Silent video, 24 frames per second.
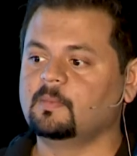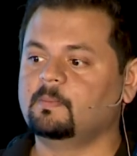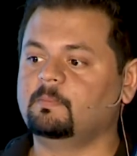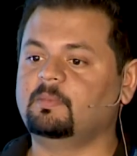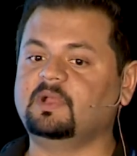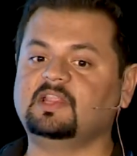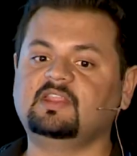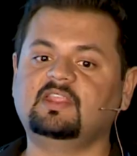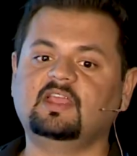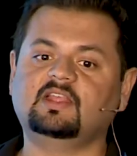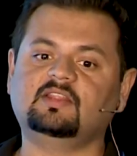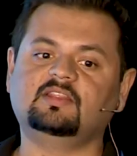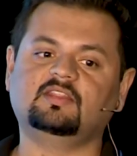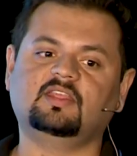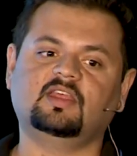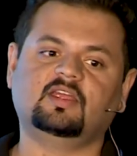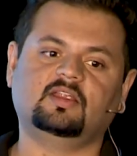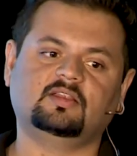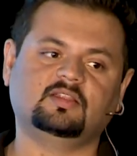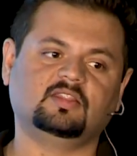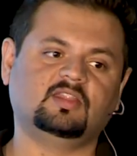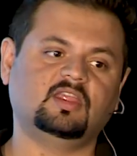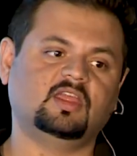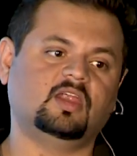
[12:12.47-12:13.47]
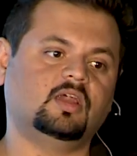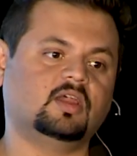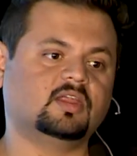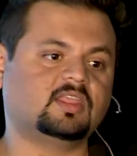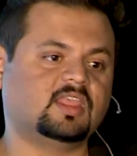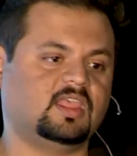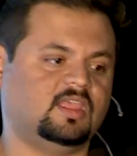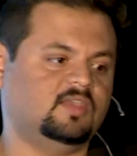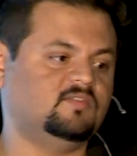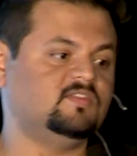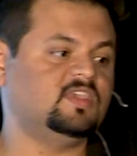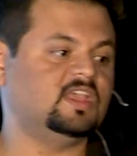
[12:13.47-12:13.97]
But then there are
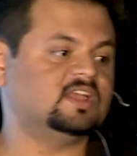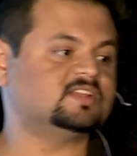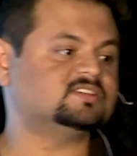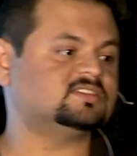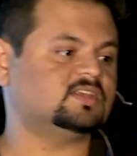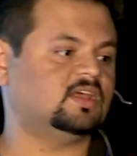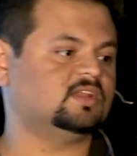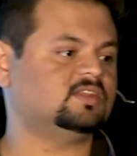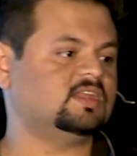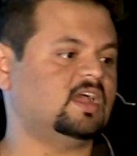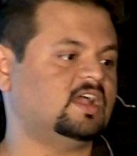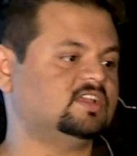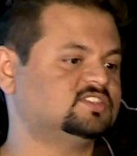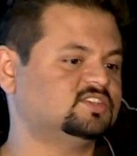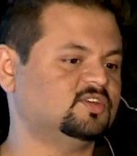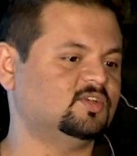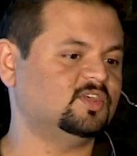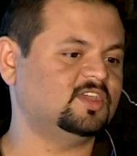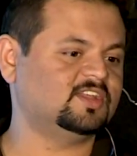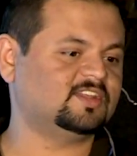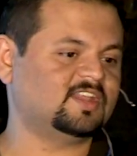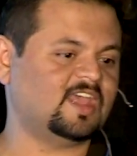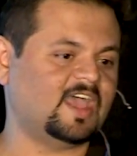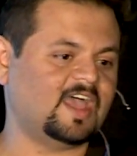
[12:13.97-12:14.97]
caveats attached to it,